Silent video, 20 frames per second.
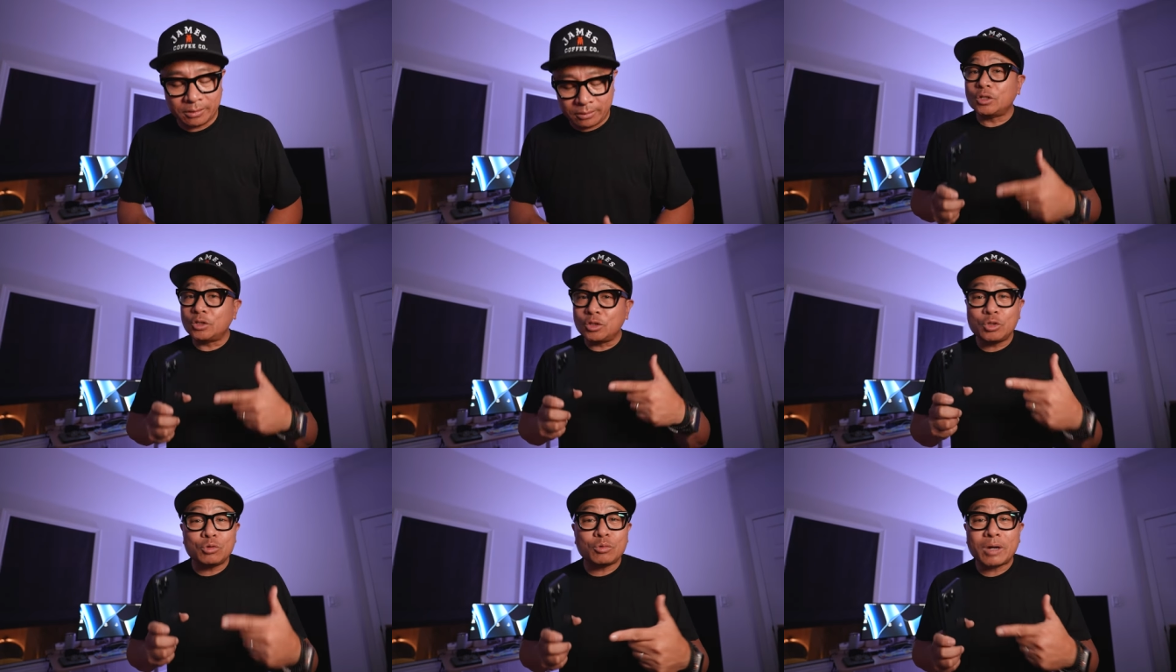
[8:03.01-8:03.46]

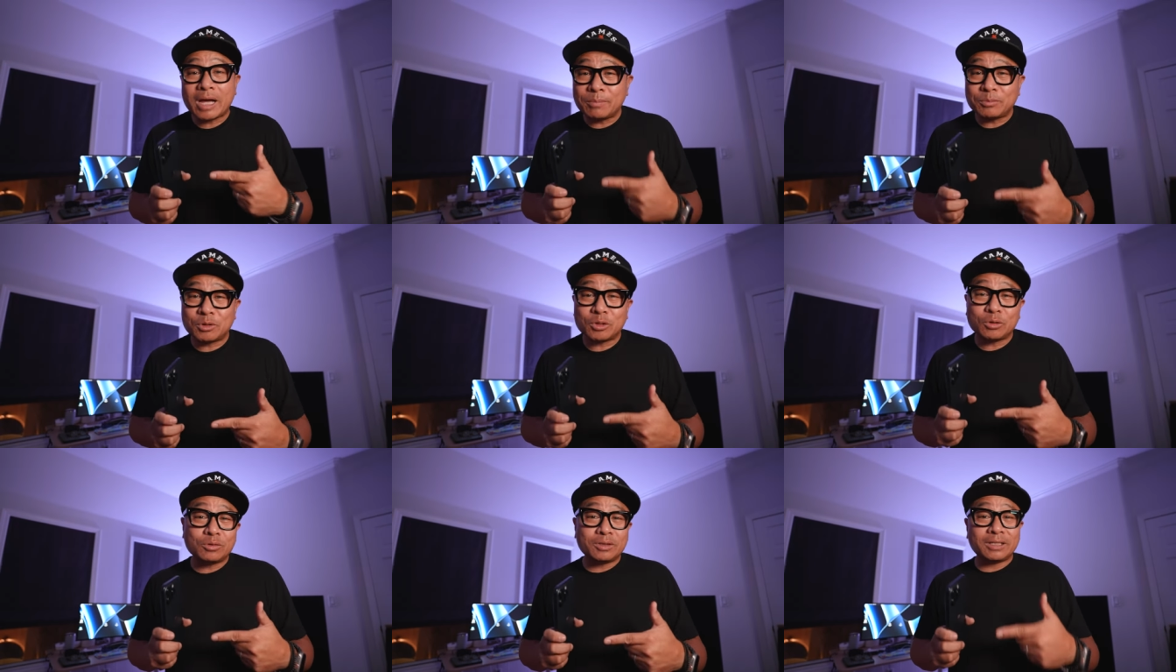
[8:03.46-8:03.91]
Do you
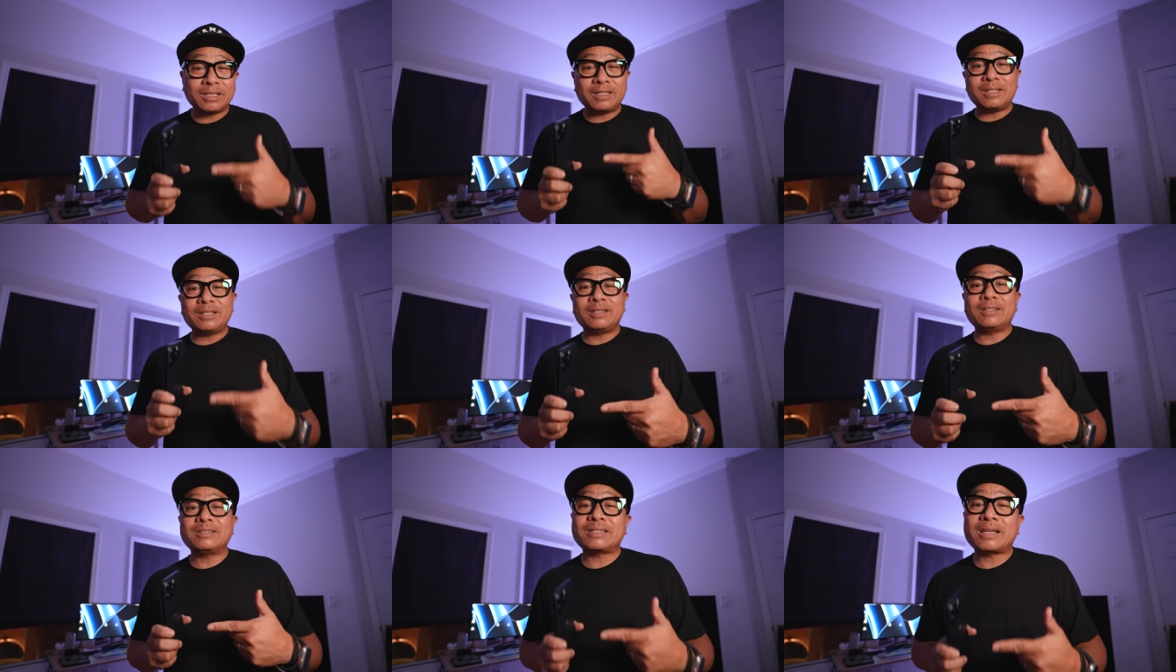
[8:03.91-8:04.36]
absolutely
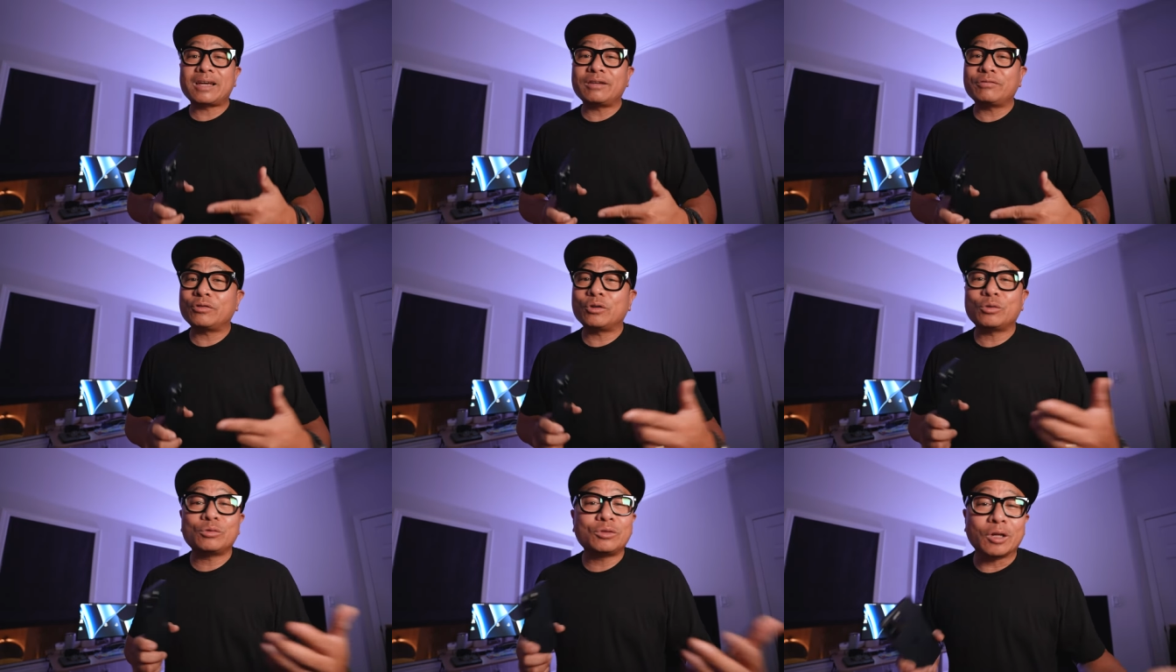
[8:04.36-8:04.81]
need this
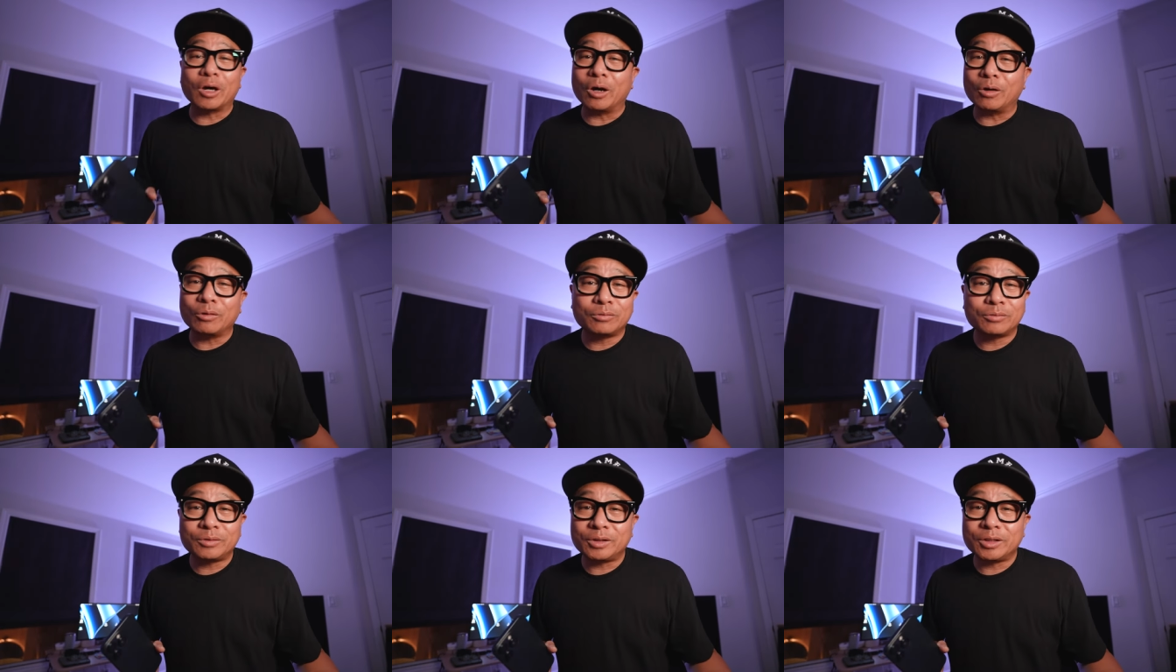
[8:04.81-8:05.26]
iPhone?
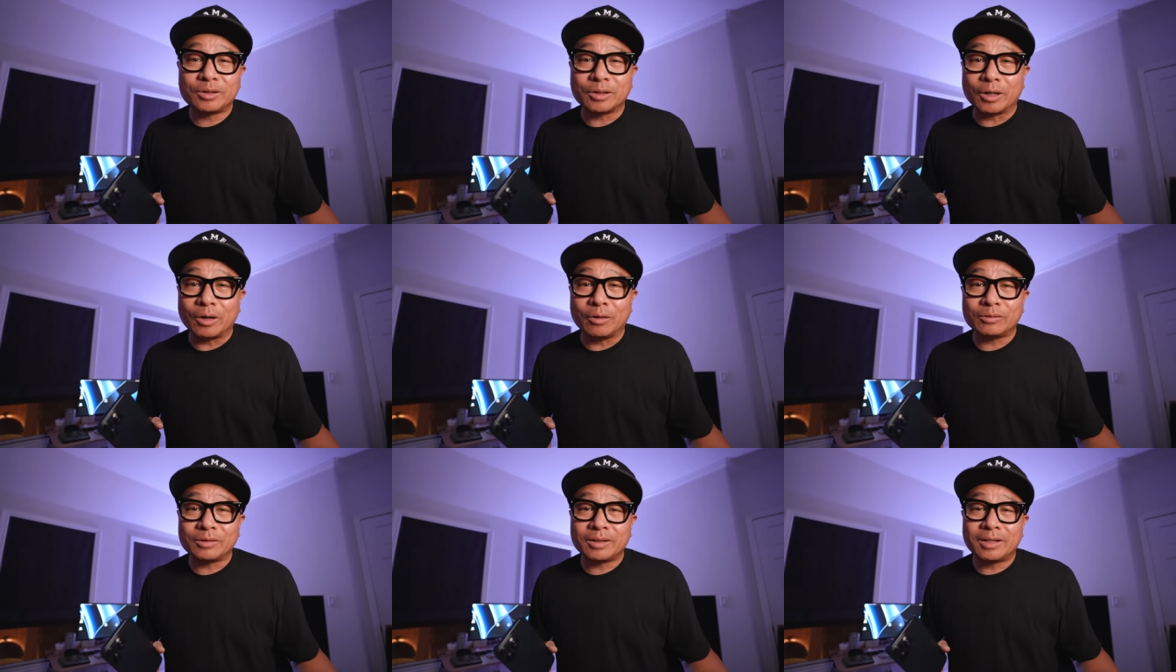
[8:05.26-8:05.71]
No, you
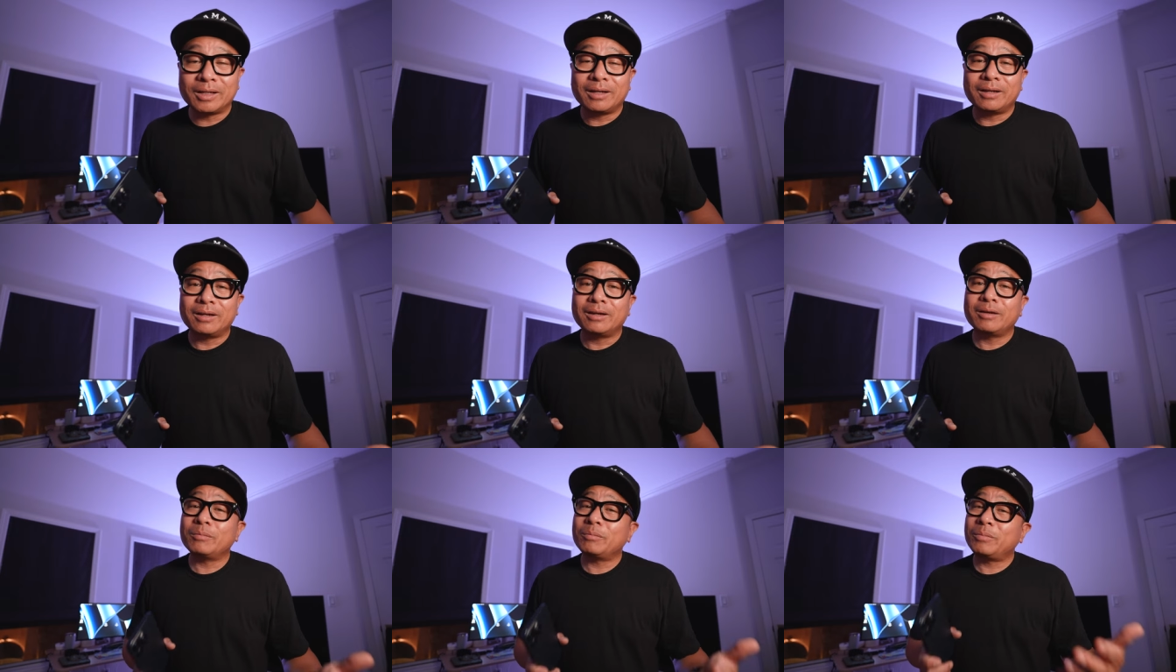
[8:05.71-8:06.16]
don't.
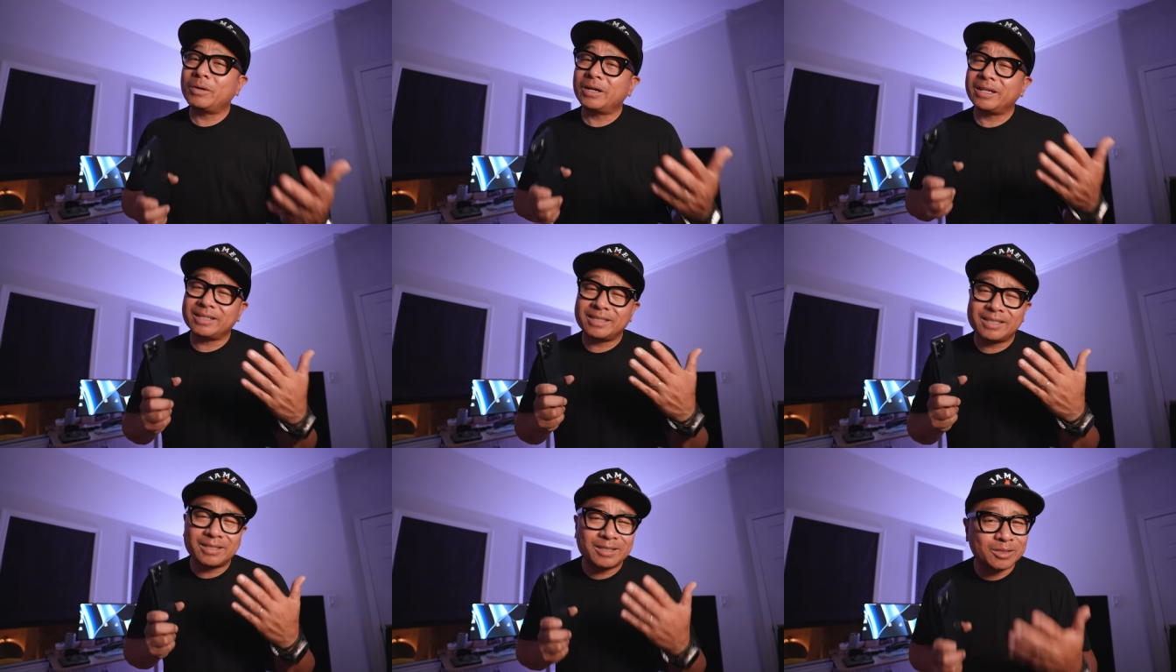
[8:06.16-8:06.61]
But
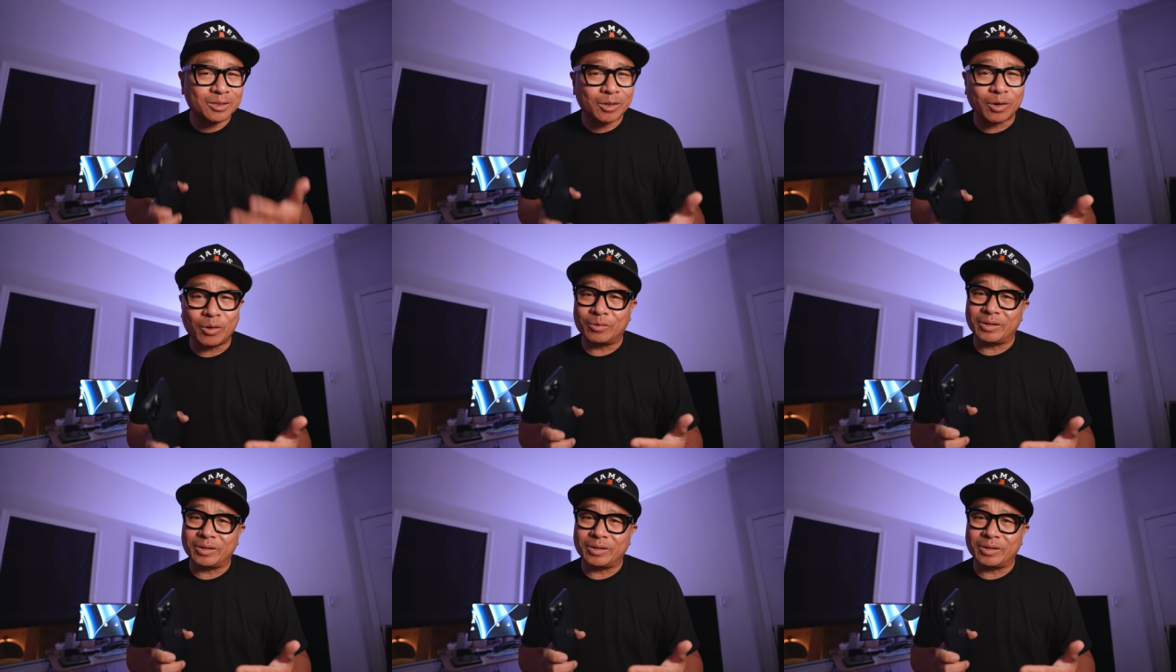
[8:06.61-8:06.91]
it's so